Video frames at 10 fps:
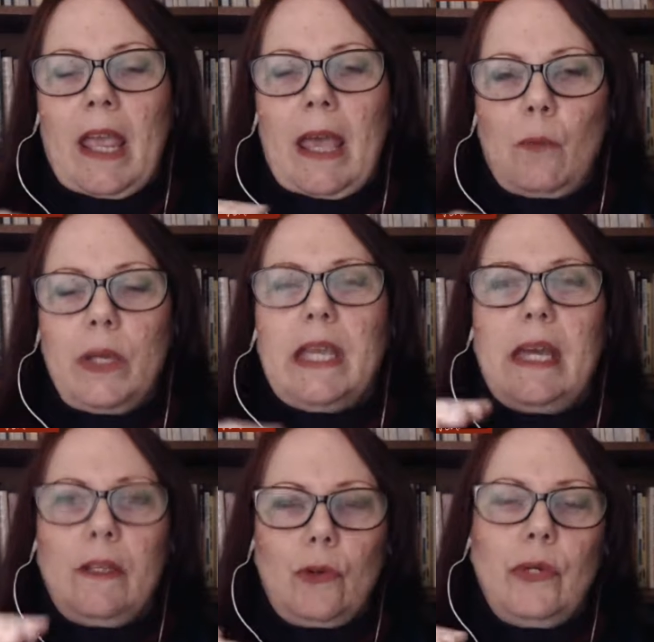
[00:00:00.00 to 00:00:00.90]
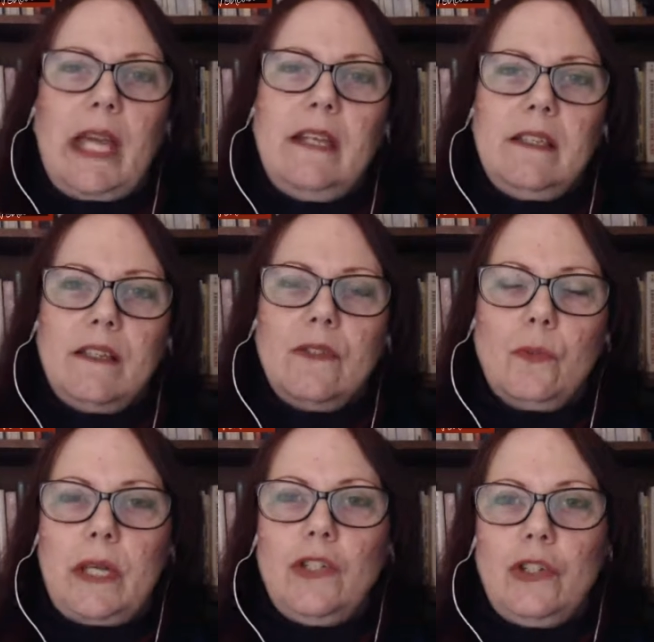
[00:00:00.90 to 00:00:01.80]
and we can create
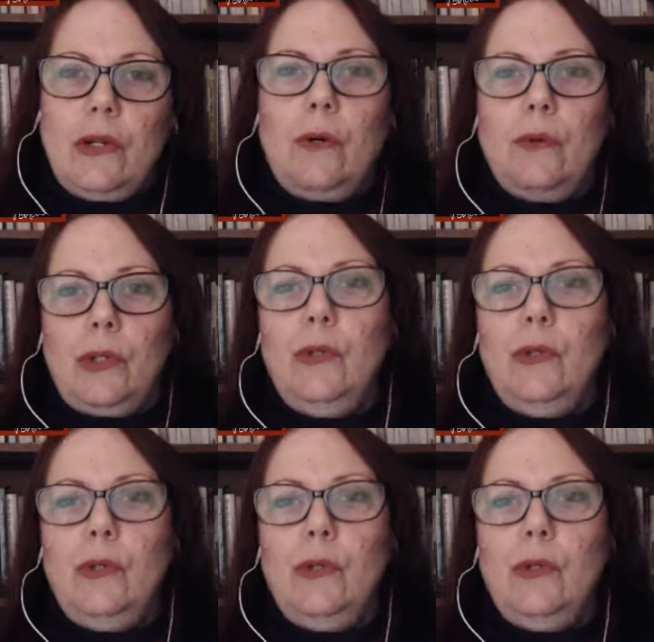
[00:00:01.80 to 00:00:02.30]
this ratio